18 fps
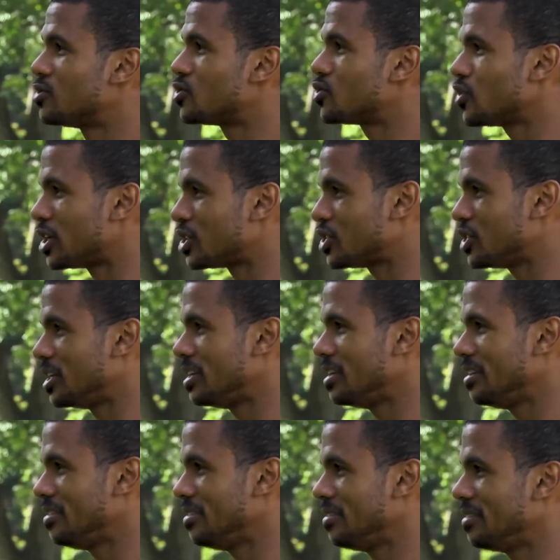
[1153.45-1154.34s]

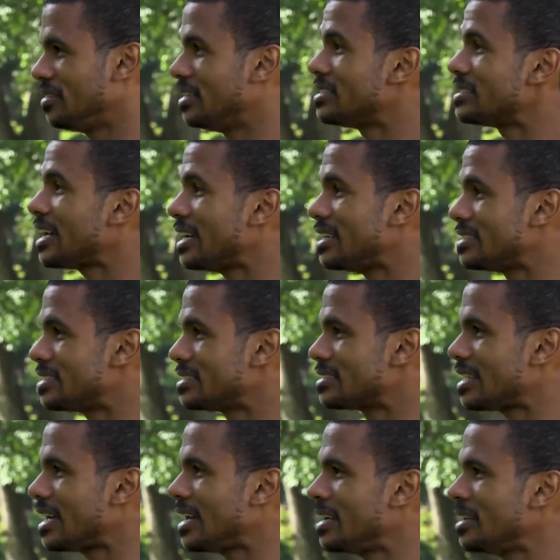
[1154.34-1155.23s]
stretching the tighter
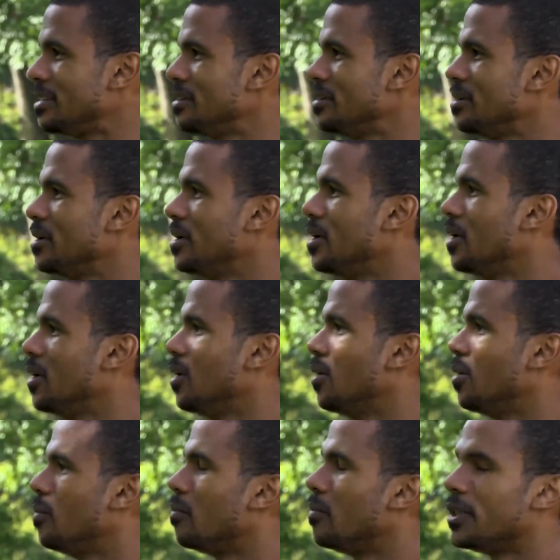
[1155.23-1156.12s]
side,
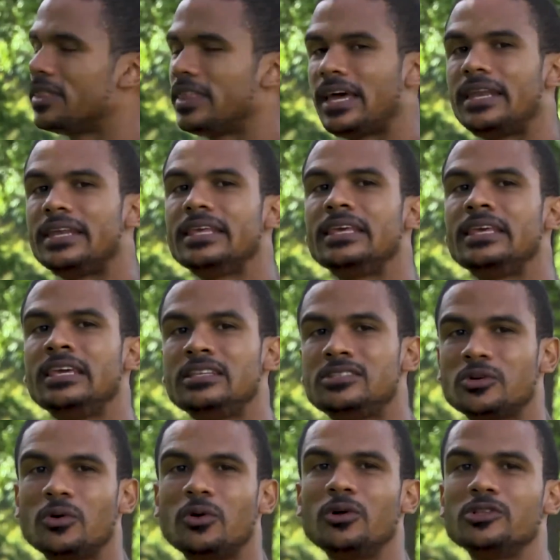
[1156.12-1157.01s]
but then
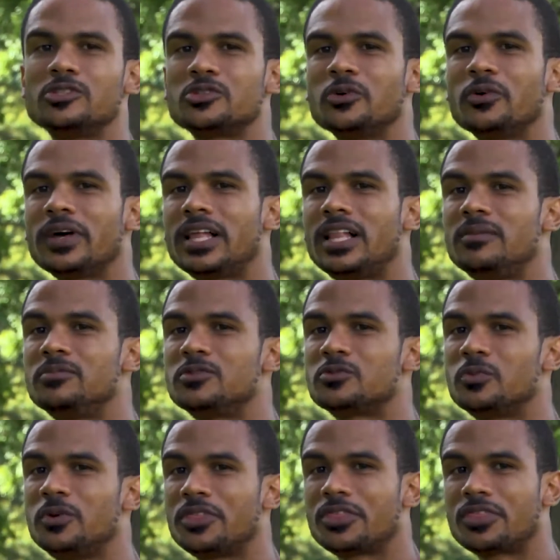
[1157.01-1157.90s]
heat also
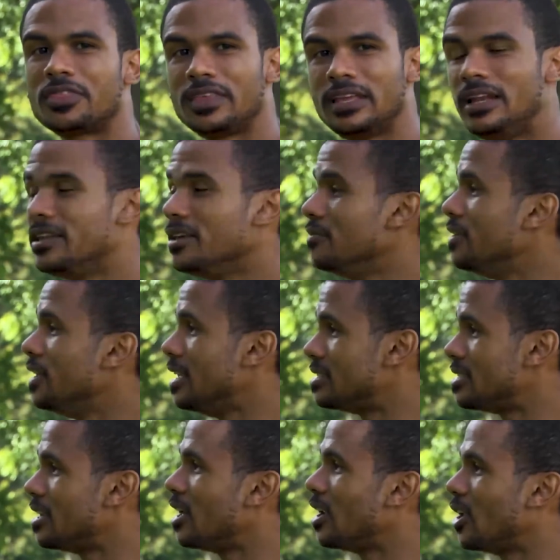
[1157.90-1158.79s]
helps with
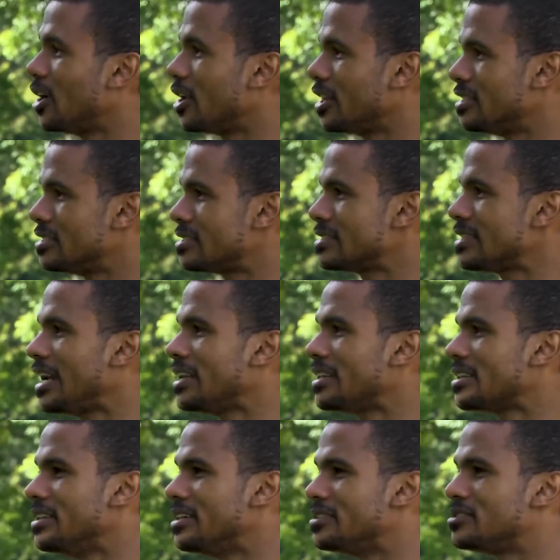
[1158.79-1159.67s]
alleviating a lot of this
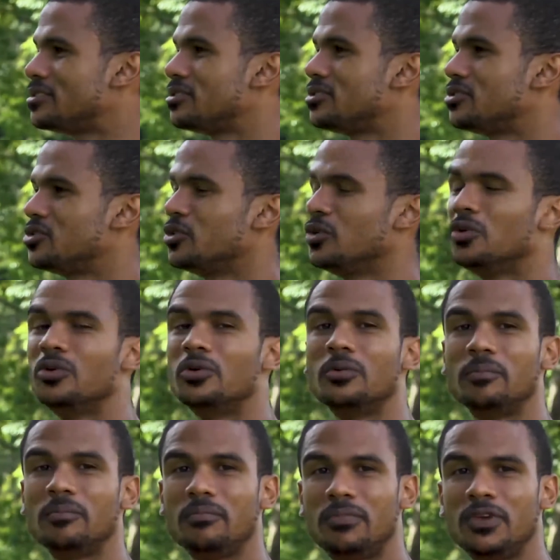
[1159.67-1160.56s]
tightness.
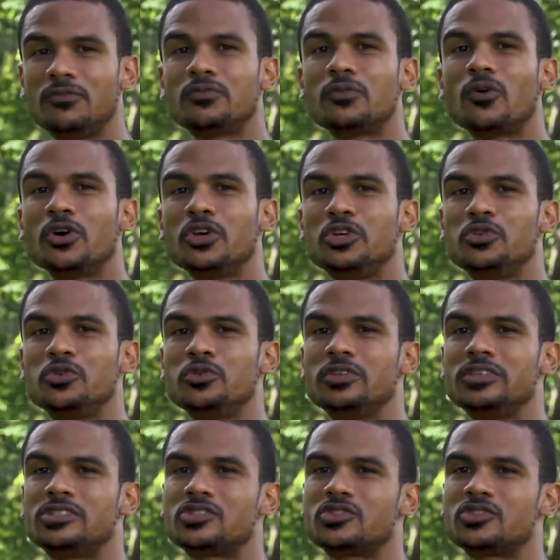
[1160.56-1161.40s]
So before you do these